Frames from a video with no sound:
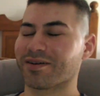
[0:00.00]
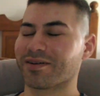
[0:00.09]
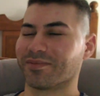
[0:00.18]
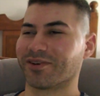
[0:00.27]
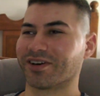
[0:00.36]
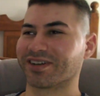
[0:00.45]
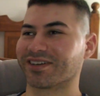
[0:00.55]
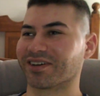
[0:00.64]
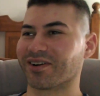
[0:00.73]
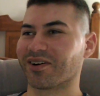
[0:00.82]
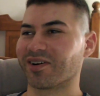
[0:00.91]
Oh my
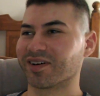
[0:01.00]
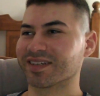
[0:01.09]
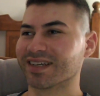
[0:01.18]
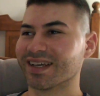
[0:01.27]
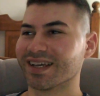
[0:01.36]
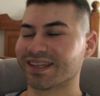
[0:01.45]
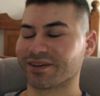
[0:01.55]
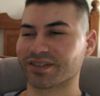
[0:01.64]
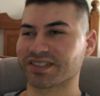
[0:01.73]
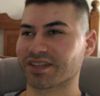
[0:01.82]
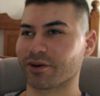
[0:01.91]
god.
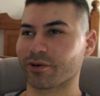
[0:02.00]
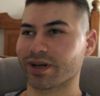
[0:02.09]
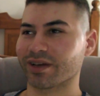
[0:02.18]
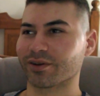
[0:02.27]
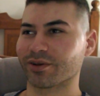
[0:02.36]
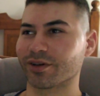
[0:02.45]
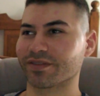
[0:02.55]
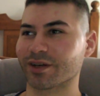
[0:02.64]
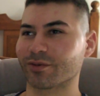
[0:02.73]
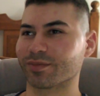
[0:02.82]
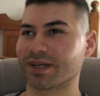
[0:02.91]
There is no way on earth
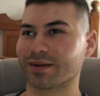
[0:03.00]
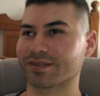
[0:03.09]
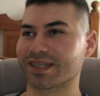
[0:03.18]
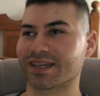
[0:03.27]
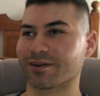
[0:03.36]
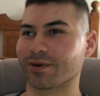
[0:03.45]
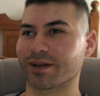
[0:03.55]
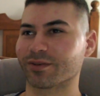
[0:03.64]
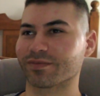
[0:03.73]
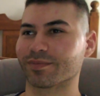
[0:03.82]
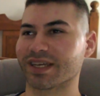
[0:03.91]
they would be able to get away
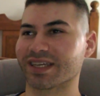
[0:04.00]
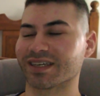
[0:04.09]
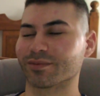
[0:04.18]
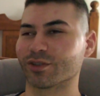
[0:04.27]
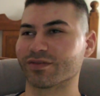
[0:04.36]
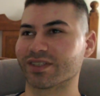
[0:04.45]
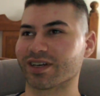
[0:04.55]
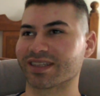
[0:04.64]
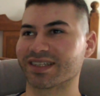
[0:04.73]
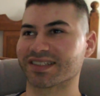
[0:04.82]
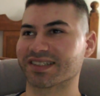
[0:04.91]
with making a movie like
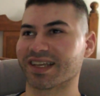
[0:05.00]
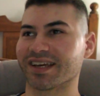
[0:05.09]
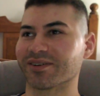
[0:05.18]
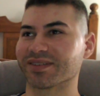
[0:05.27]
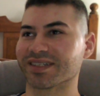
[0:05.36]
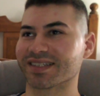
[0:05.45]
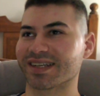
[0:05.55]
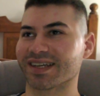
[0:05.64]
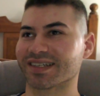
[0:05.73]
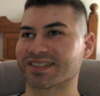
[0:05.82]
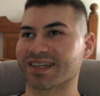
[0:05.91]
this now, in
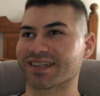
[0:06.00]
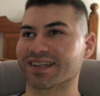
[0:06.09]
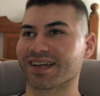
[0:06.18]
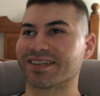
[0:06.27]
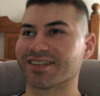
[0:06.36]
today's day and